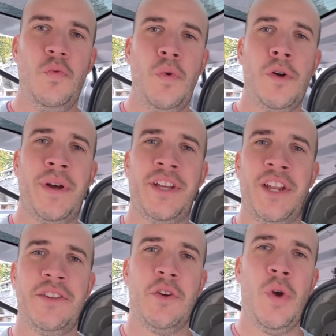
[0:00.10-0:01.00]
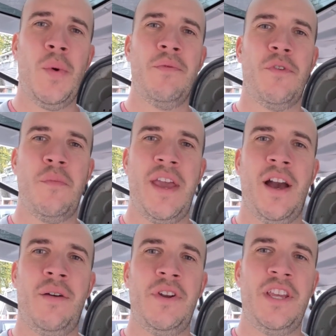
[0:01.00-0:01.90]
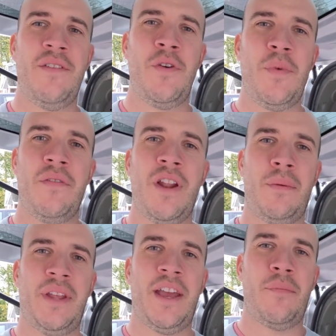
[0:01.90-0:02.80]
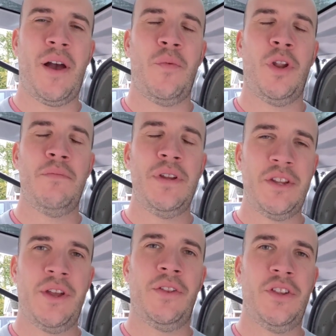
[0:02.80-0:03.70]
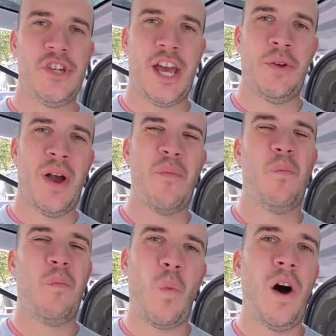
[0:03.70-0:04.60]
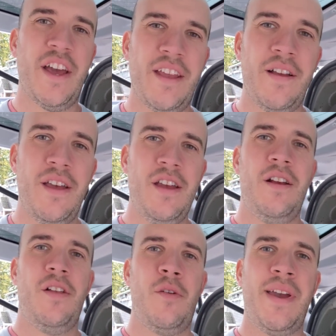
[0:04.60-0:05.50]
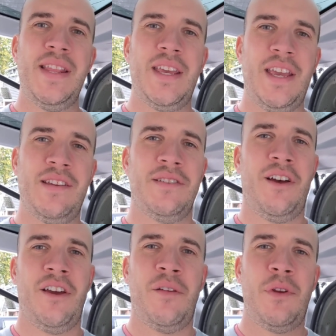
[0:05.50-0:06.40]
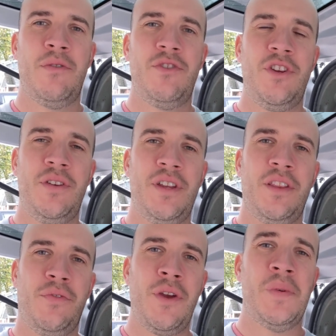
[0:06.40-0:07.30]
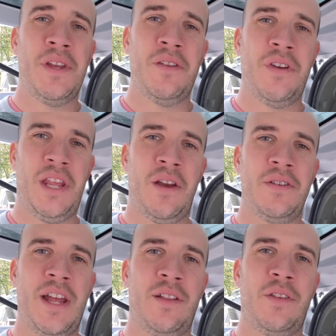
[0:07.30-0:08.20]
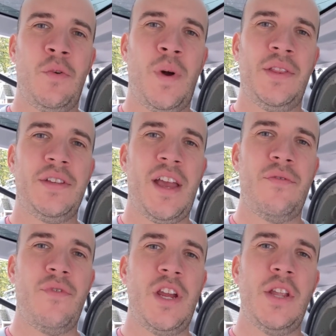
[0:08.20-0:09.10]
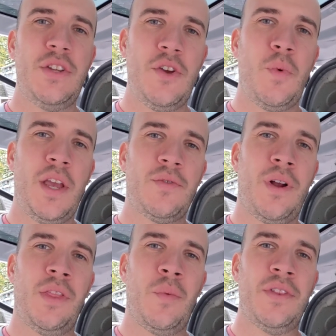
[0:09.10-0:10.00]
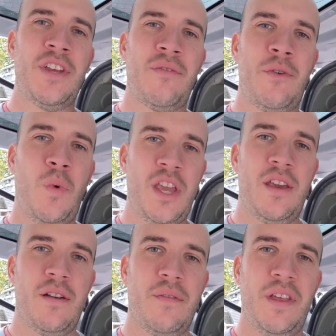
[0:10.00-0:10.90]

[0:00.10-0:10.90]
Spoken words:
Welcome back, darlings. Quick one from me. I want to give you a bit of an update about what I'm be doing on the channel and why. The main thing is I'm going to be reducing the frequency of the videos down to once every 2 weeks rather than once every week.